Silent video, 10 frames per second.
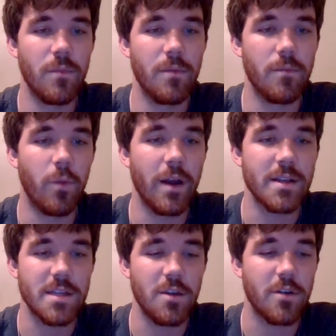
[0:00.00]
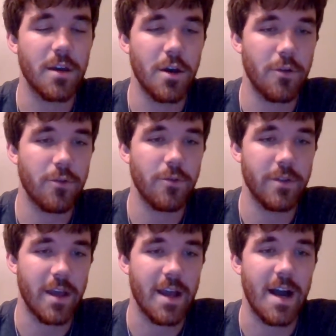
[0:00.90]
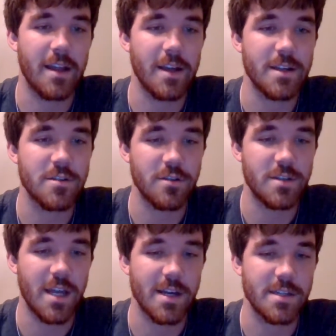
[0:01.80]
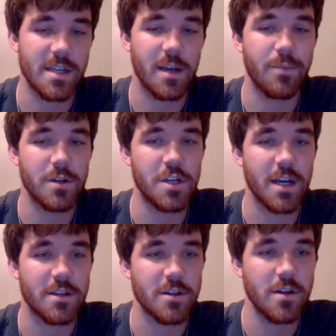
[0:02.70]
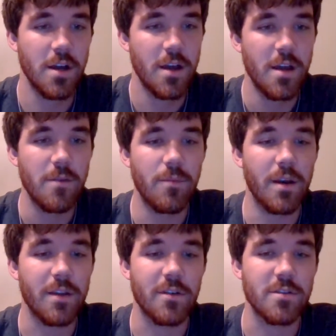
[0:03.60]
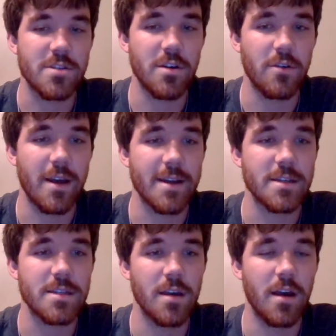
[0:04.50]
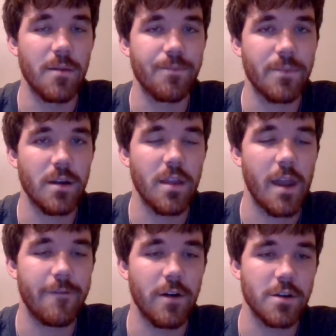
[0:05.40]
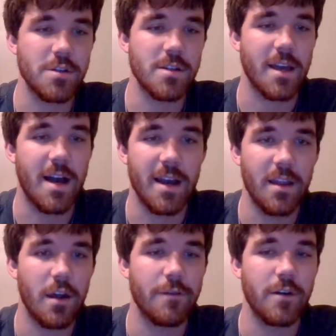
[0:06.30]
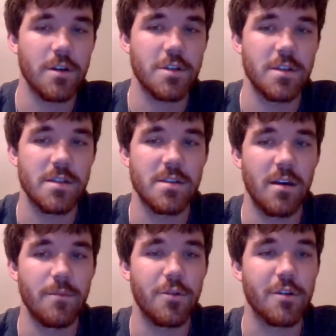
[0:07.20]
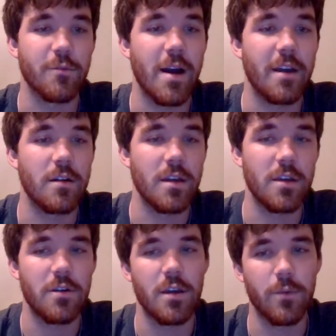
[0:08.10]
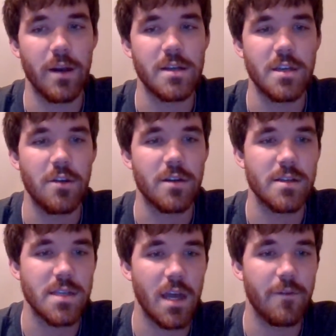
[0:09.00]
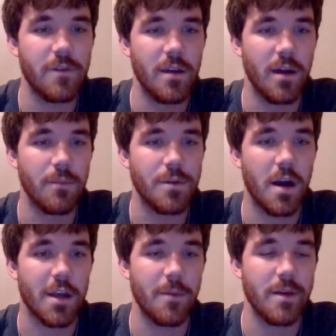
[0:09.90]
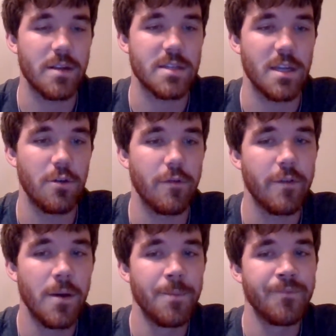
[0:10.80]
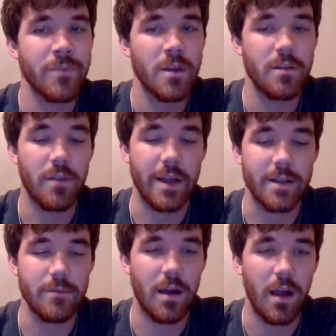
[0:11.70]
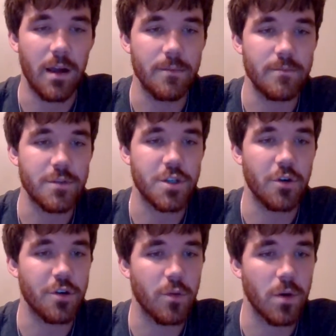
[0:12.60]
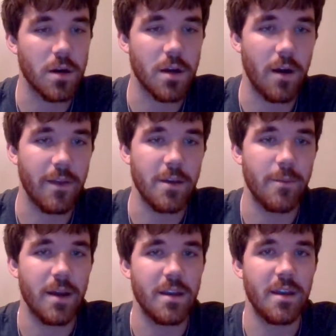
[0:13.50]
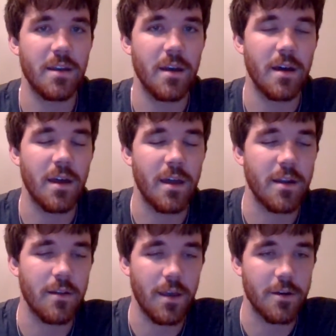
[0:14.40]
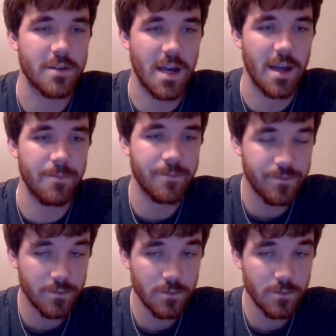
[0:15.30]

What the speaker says: ways that you can go through and like highlight certain text. It's like a projector, but it also has a lot of functions like highlighter functions. You can write on it, you can erase it, you can save documents that you've like shown your work on that you might need at a later time.